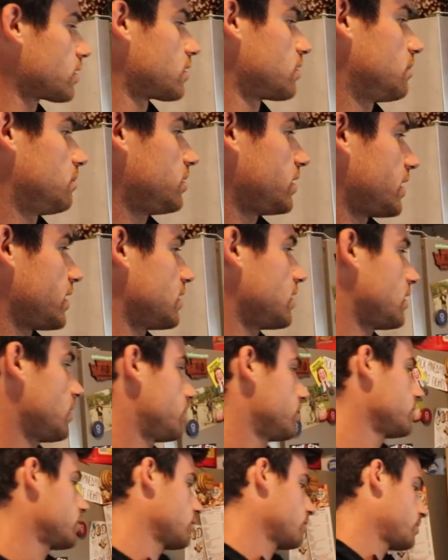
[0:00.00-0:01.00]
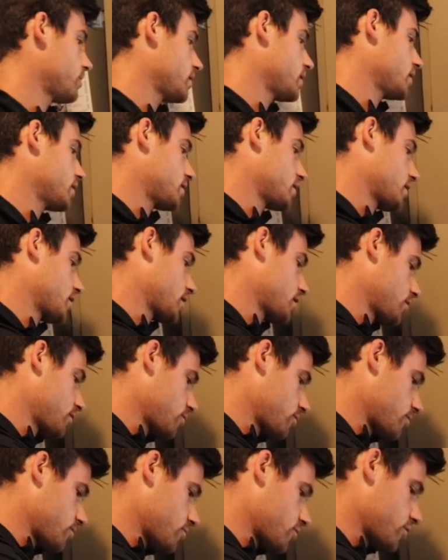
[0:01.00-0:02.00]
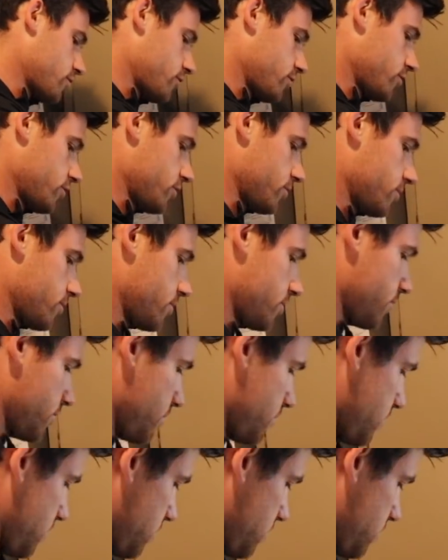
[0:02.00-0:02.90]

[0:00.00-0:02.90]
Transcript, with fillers: we're gonna blend it up a little bit to get a little bit more room.